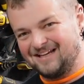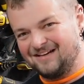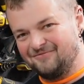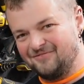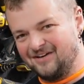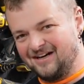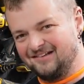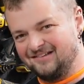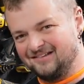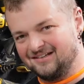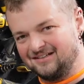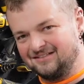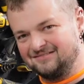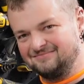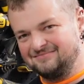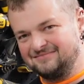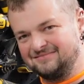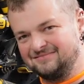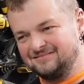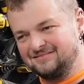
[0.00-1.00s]
Phrasing.
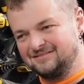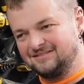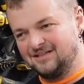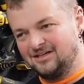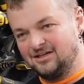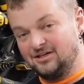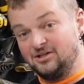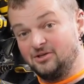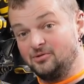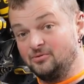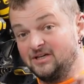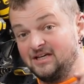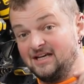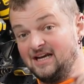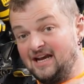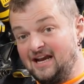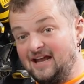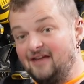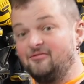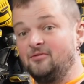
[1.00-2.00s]
You would
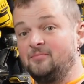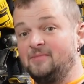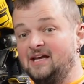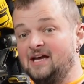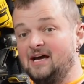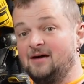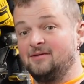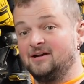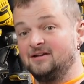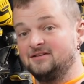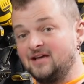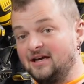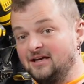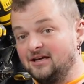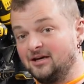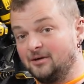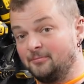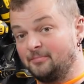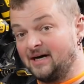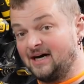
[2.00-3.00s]
never be able to take
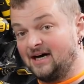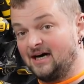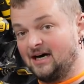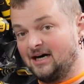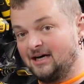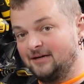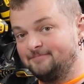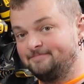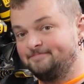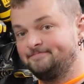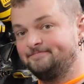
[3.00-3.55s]
it apart.